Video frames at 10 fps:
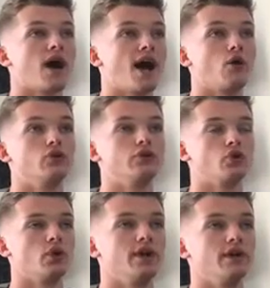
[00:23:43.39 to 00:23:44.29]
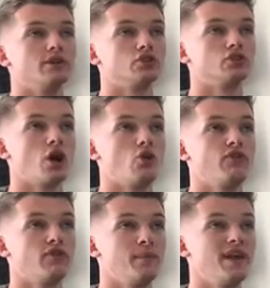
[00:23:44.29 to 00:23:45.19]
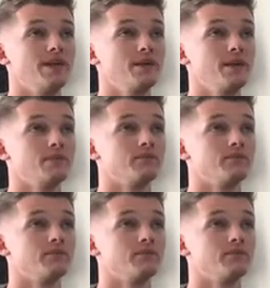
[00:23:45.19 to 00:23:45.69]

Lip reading: how they'd done it. So for me,